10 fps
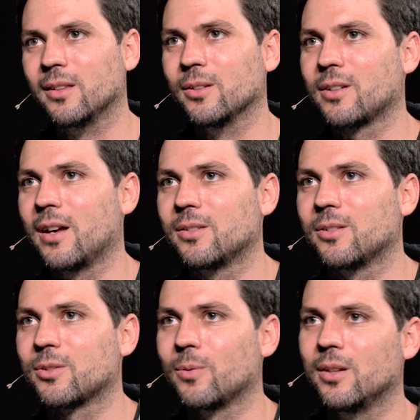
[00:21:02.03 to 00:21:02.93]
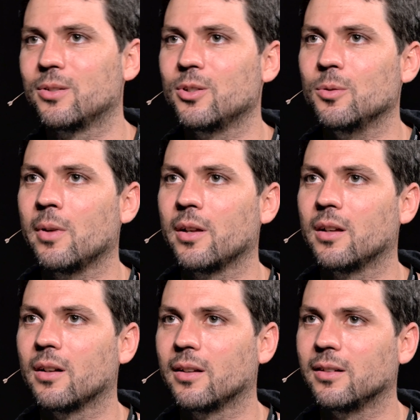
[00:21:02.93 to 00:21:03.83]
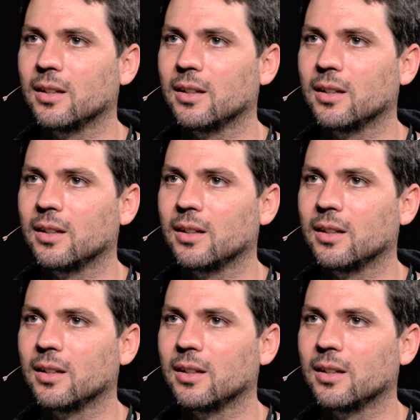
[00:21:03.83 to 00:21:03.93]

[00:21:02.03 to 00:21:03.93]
Those guys just raised $2 million on